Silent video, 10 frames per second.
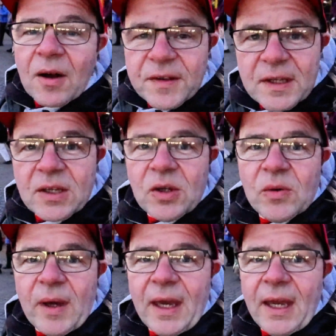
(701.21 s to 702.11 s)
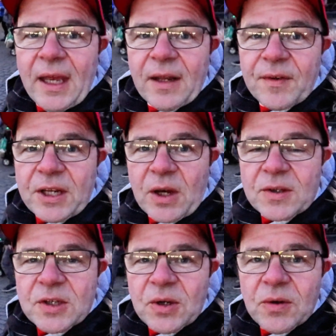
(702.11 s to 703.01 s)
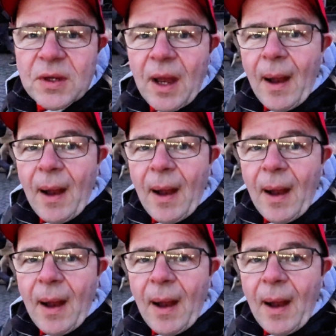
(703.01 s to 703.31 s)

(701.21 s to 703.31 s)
I'll see you in a video soon.